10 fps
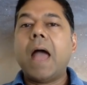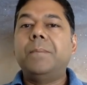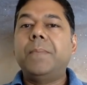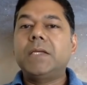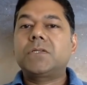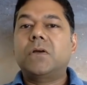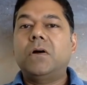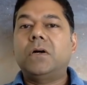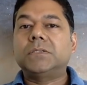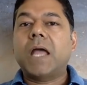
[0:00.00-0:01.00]
based
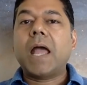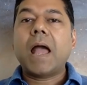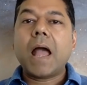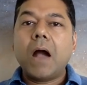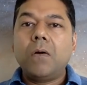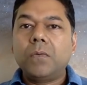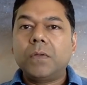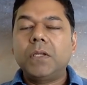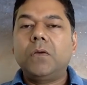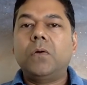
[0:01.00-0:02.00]
on how
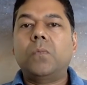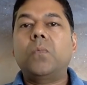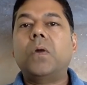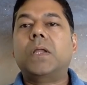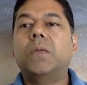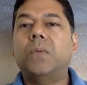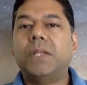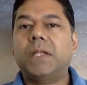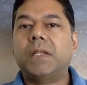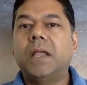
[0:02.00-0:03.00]
you're working with
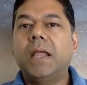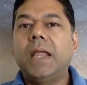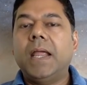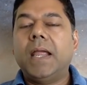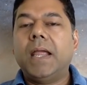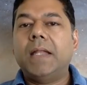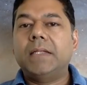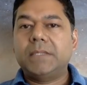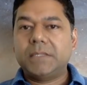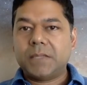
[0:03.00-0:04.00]
it.
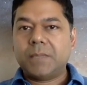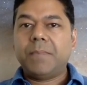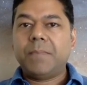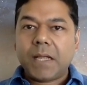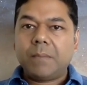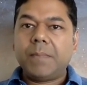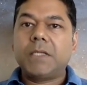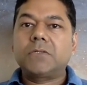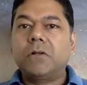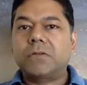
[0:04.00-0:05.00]
And since the medium
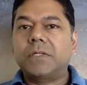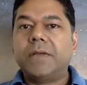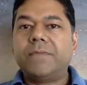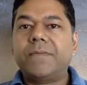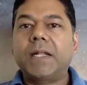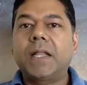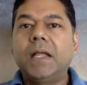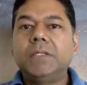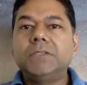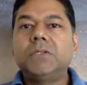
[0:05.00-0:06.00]
is also different,
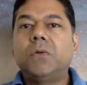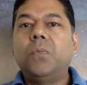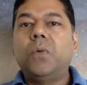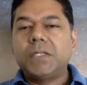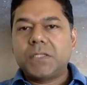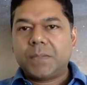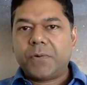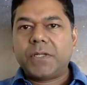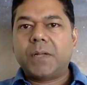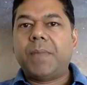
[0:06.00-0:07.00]
one is a
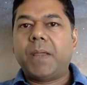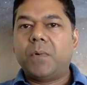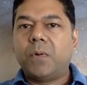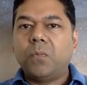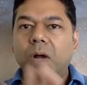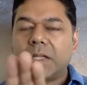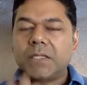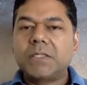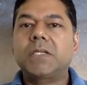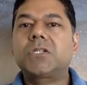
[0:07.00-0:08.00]
printed paper, one
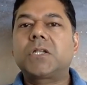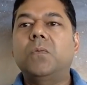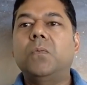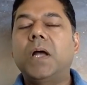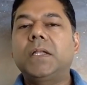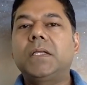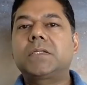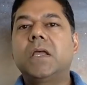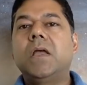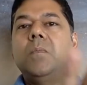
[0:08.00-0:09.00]
is digital, one
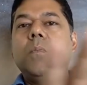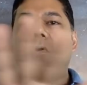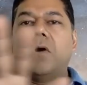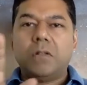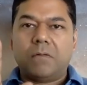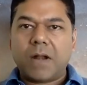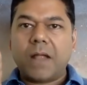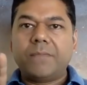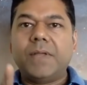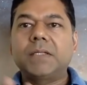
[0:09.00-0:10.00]
is more
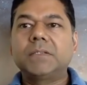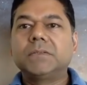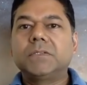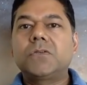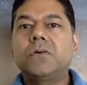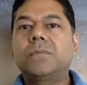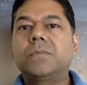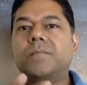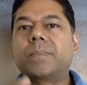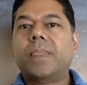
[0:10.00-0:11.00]
holographic.
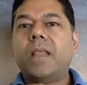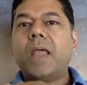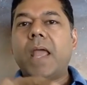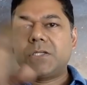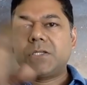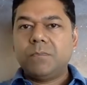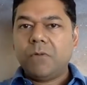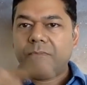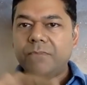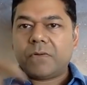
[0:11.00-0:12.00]
So as you
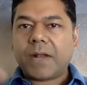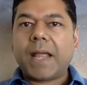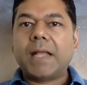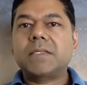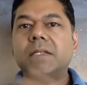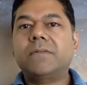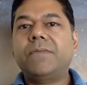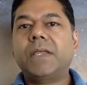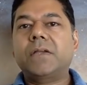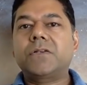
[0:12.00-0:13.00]
move your hands and
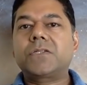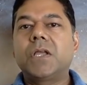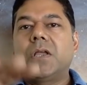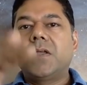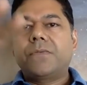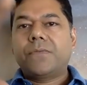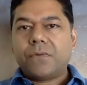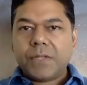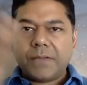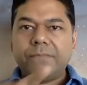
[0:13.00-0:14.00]
fingers
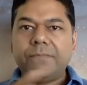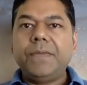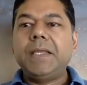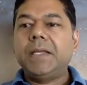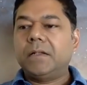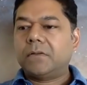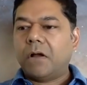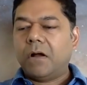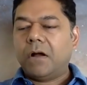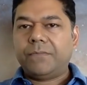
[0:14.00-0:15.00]
through the field
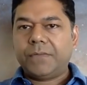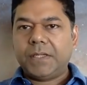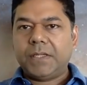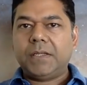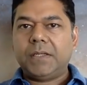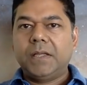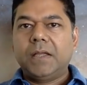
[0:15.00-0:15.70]
of the